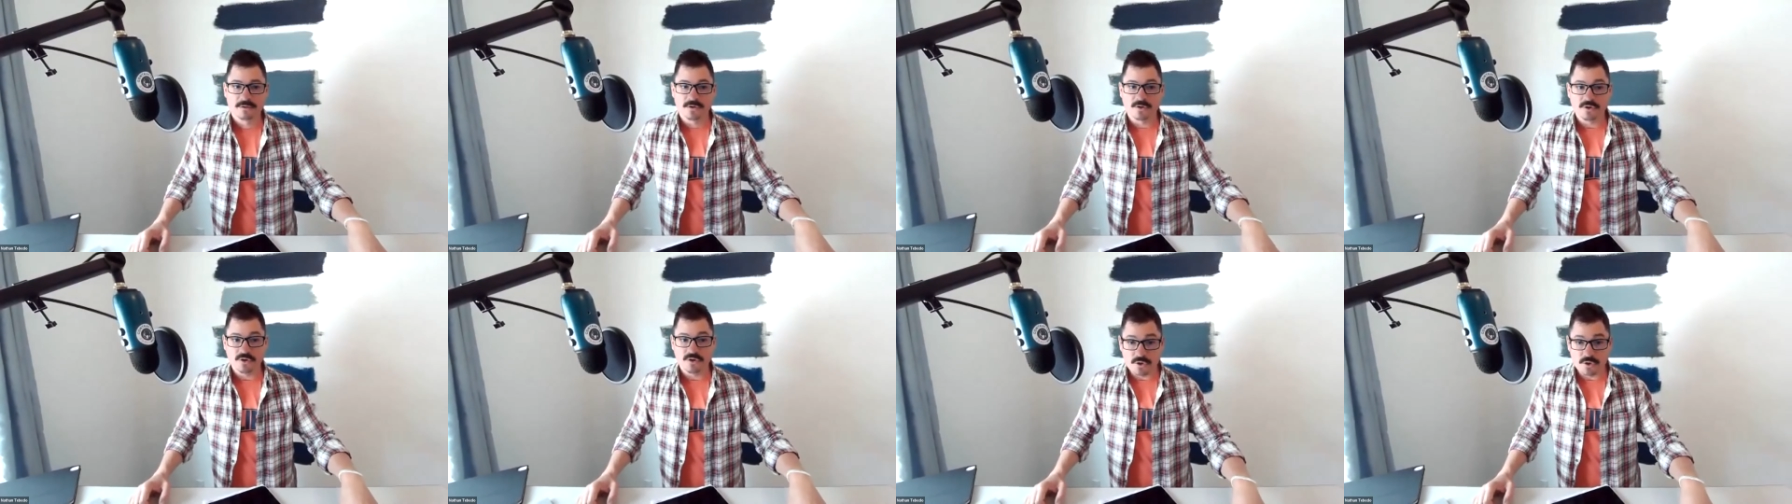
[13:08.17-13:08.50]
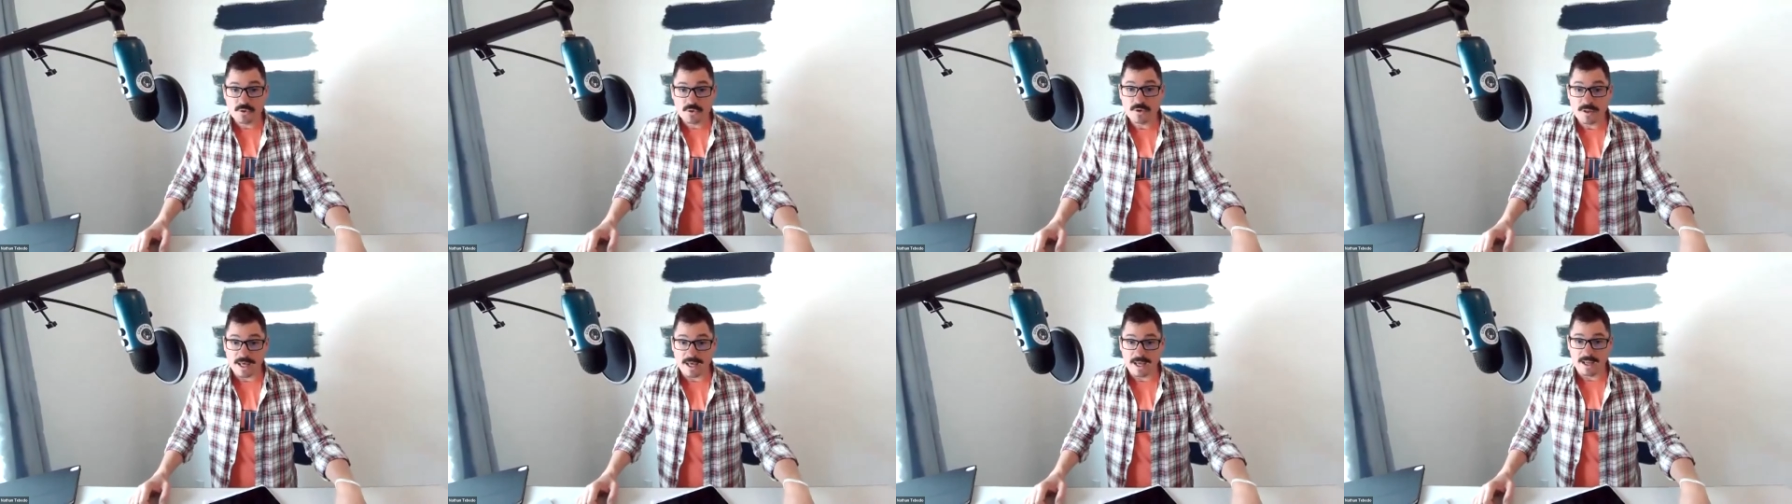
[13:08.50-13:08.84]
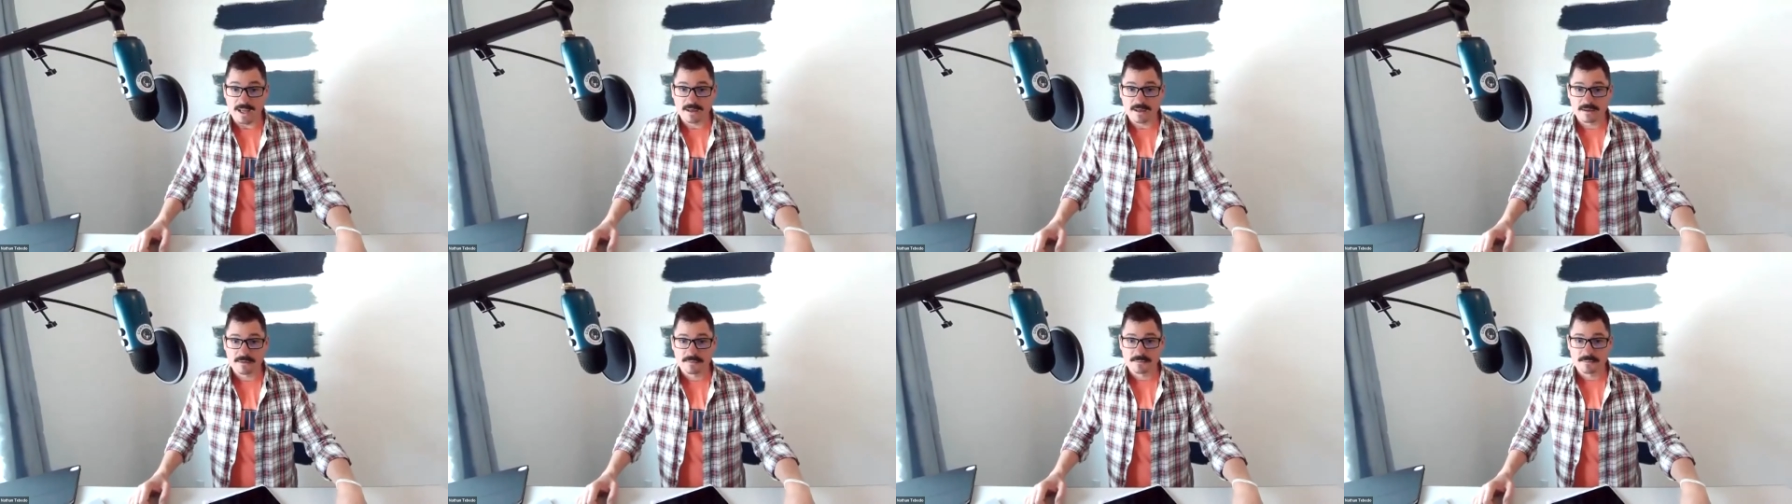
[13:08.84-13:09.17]
Do they?
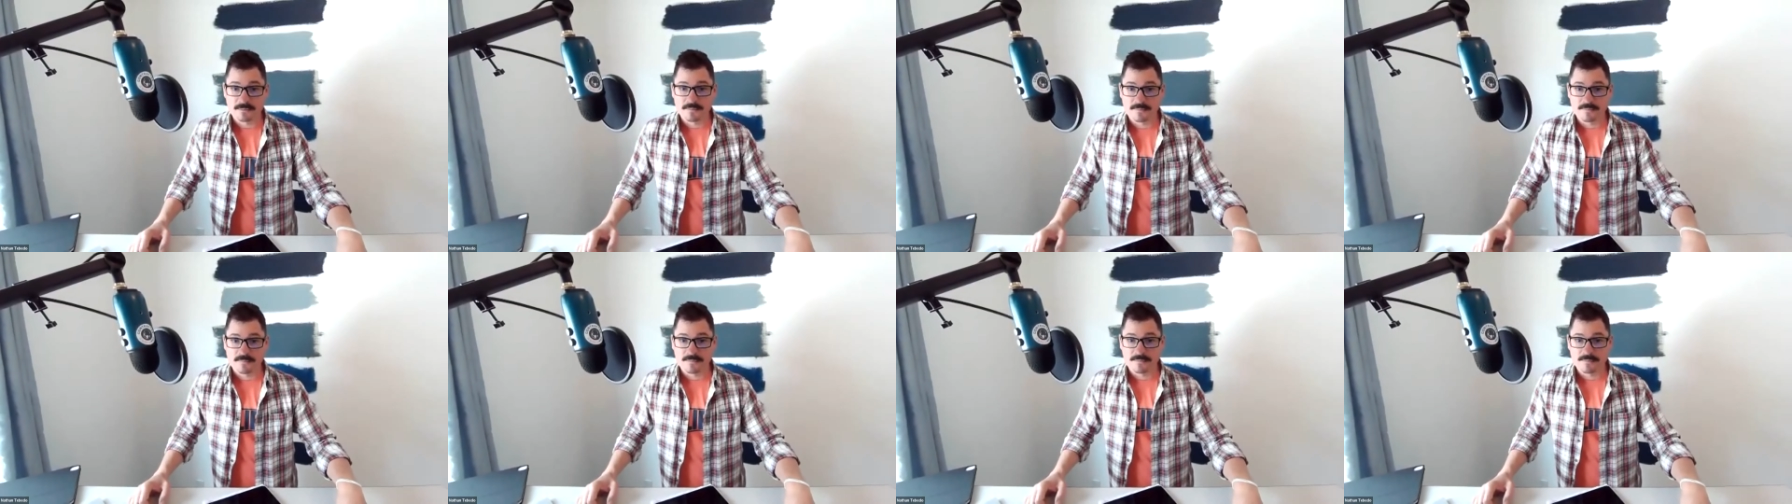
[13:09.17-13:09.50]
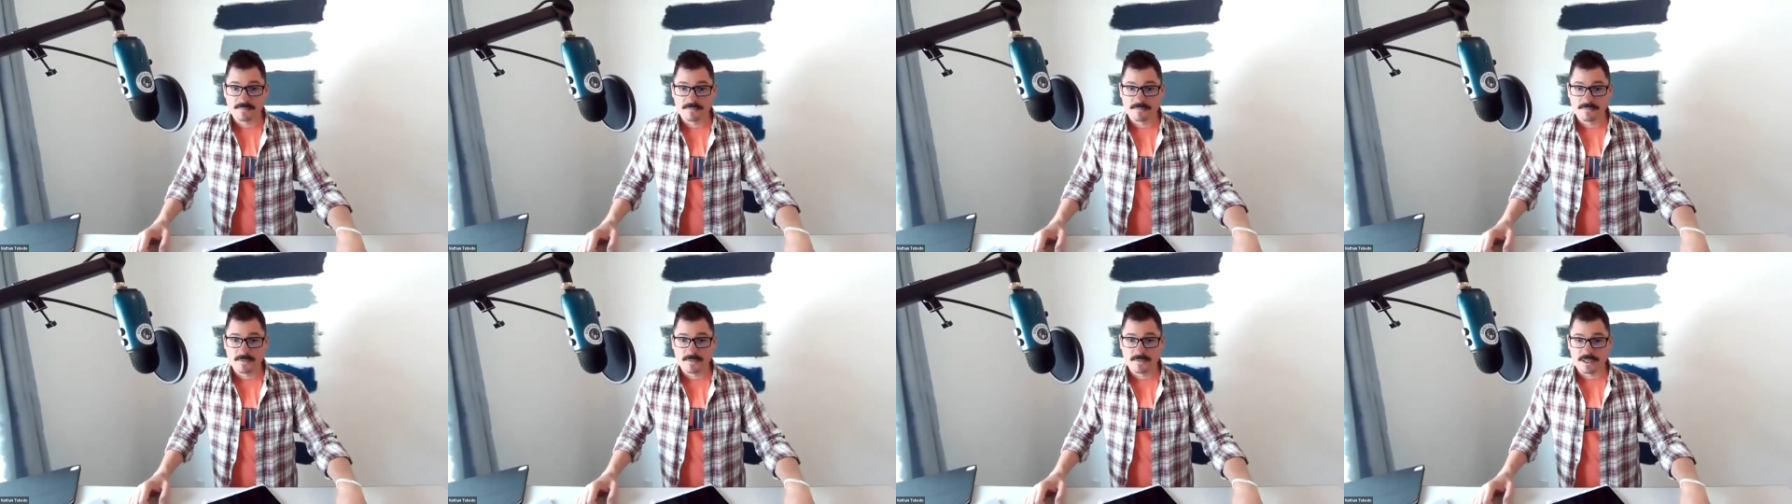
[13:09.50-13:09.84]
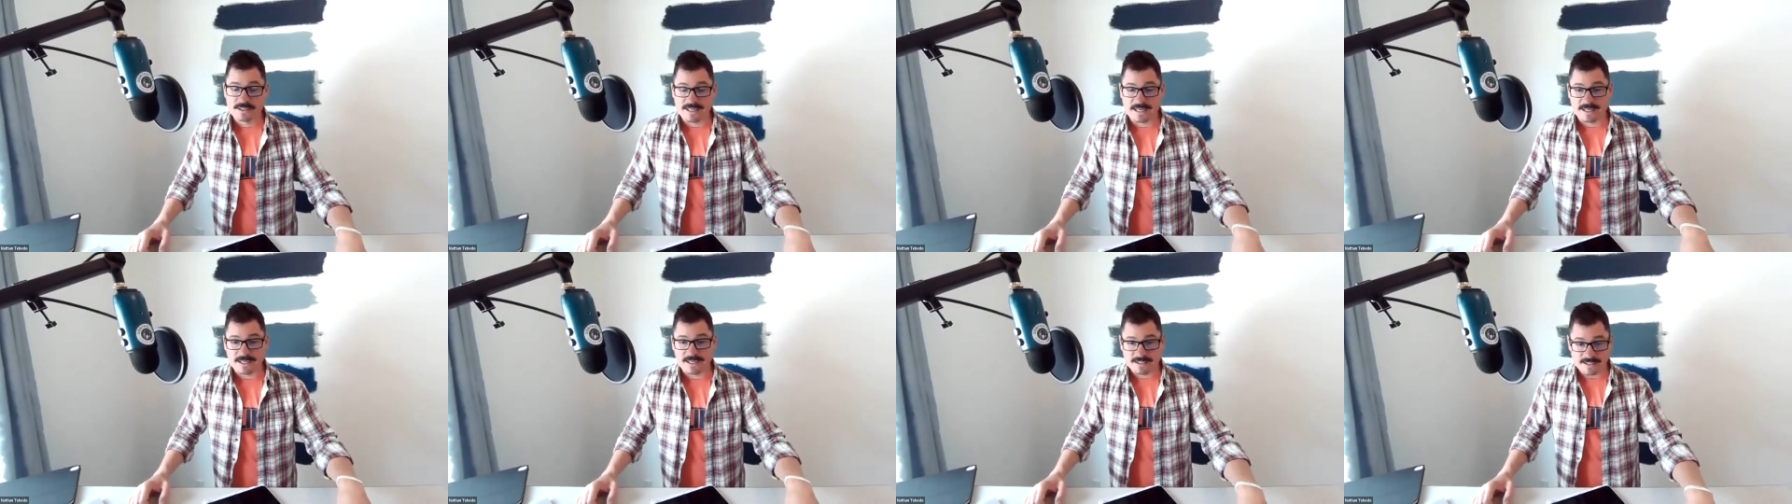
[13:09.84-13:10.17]
Because
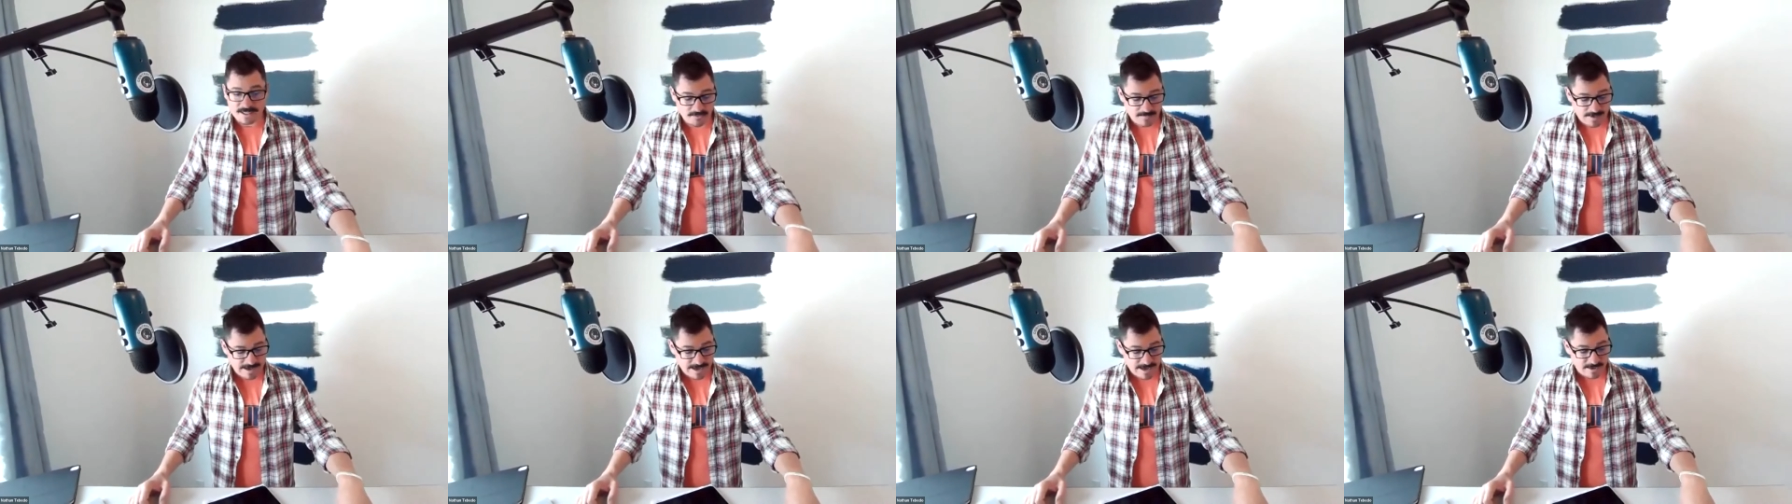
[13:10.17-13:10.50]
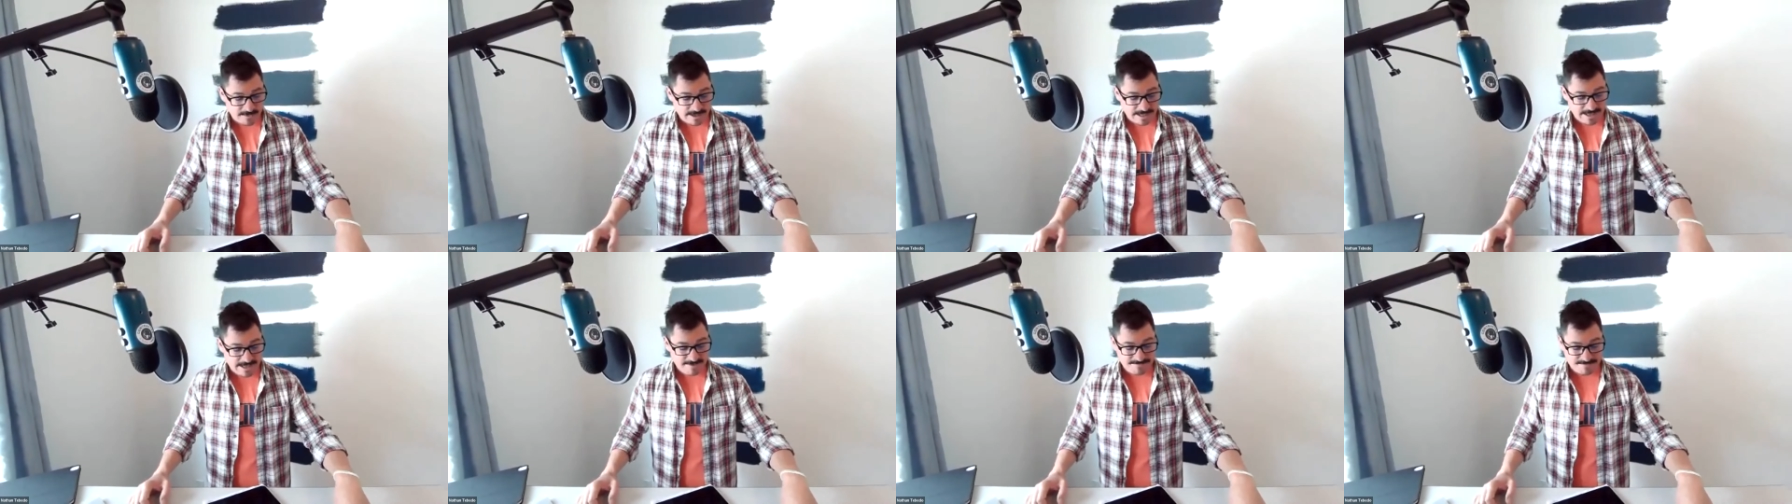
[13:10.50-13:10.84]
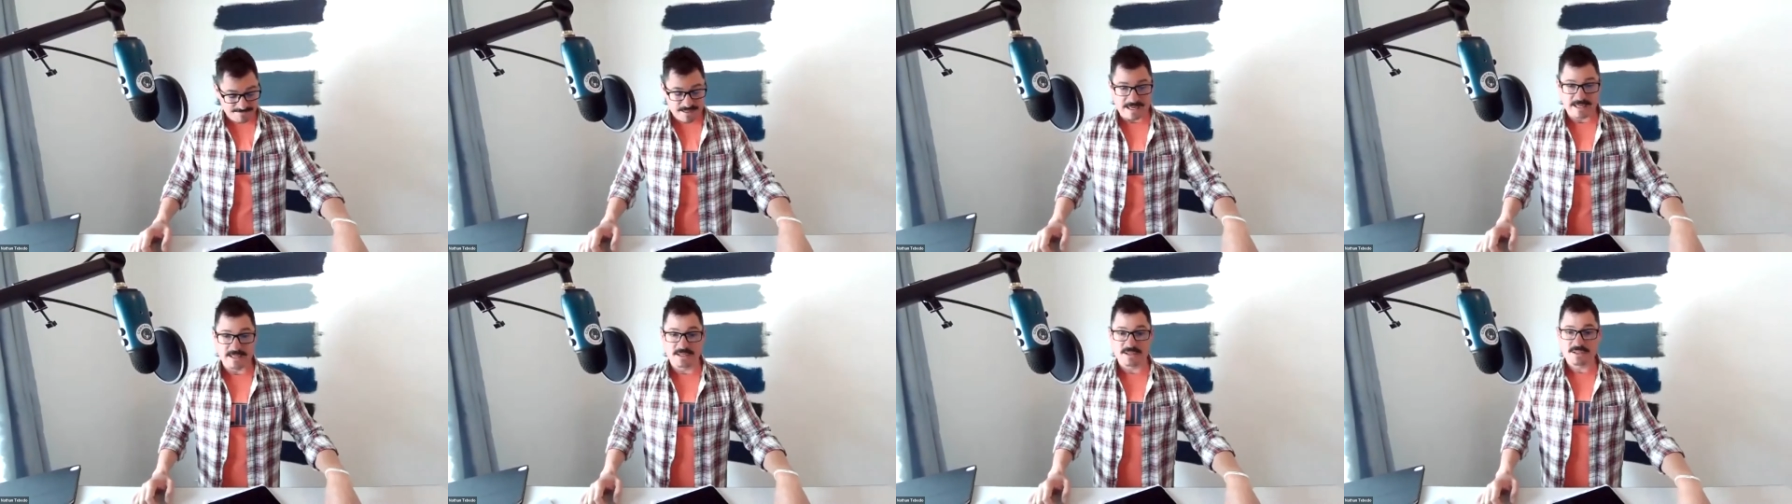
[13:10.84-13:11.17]
I can tell you right now, if
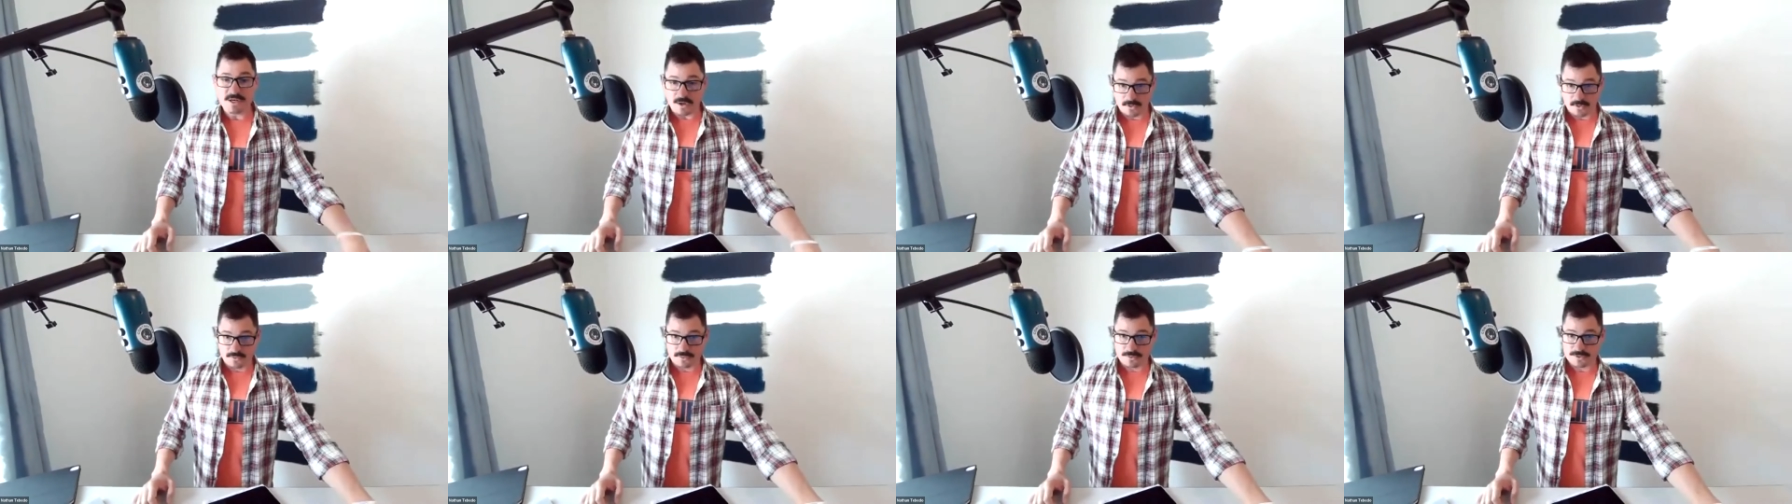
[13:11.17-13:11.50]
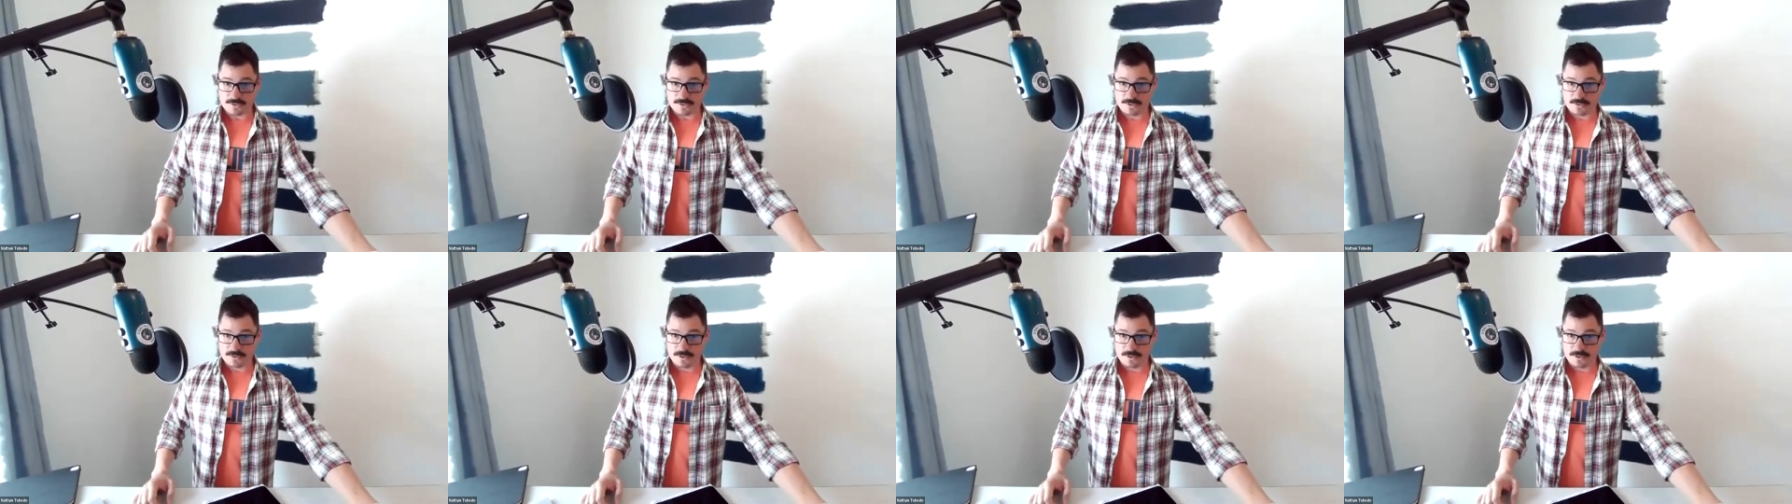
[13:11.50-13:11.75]
they don't,